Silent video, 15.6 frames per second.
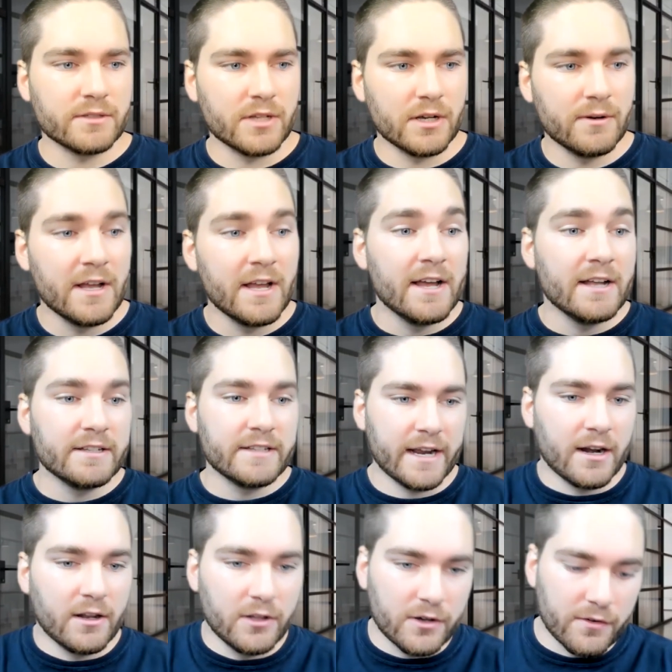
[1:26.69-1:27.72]
So
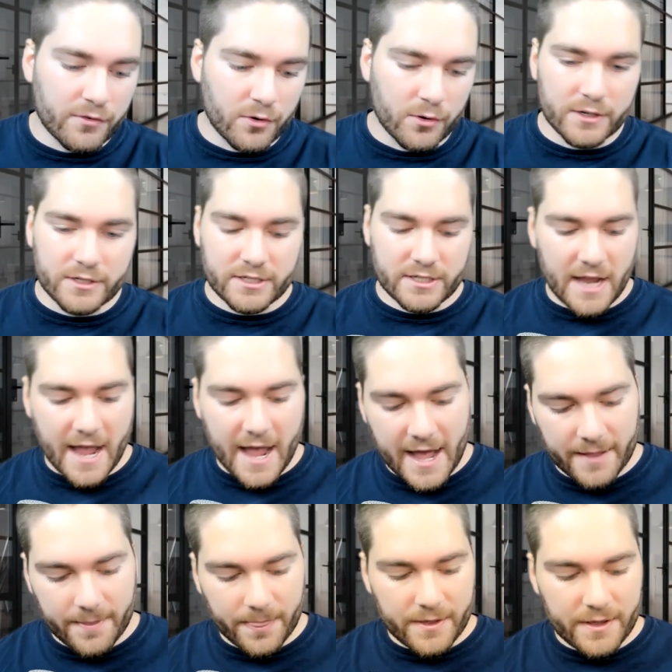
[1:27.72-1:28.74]
taking a look, of course,
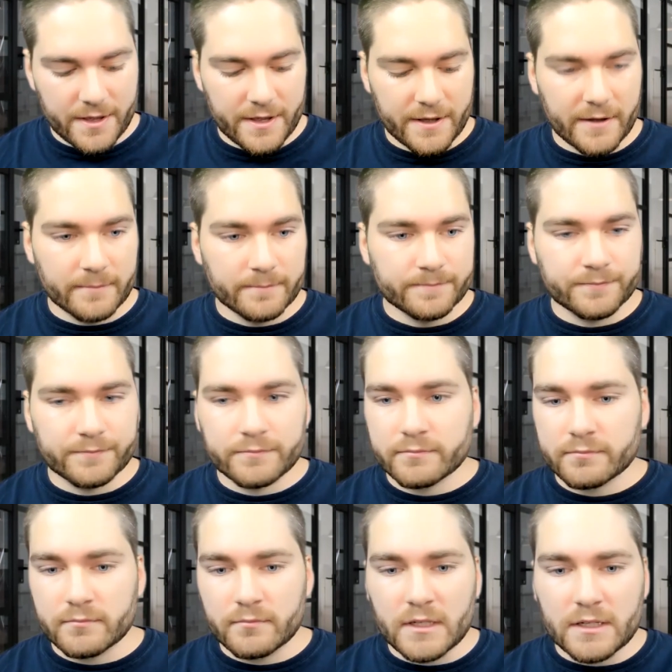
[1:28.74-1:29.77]
at the um,
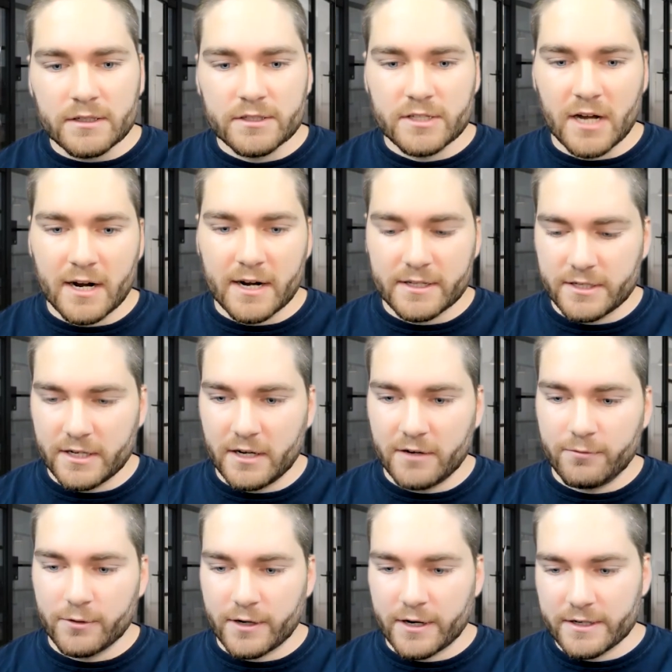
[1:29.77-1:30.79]
stock
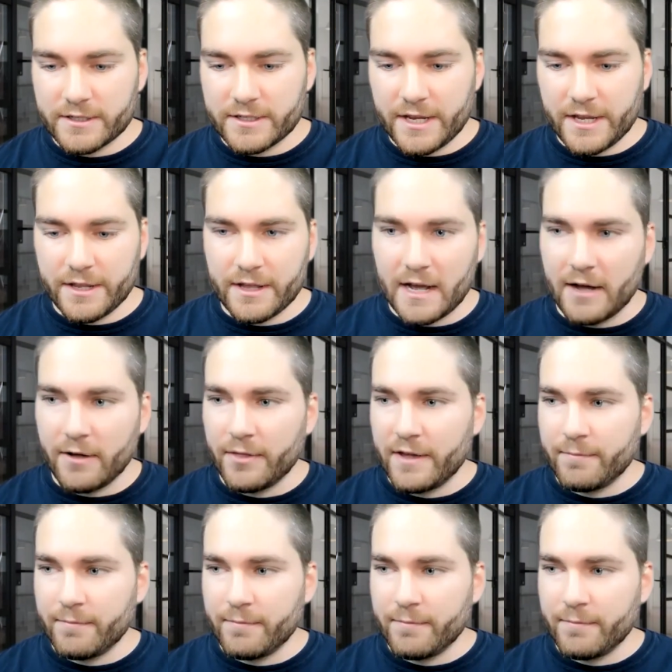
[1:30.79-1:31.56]
itself, we're going to see how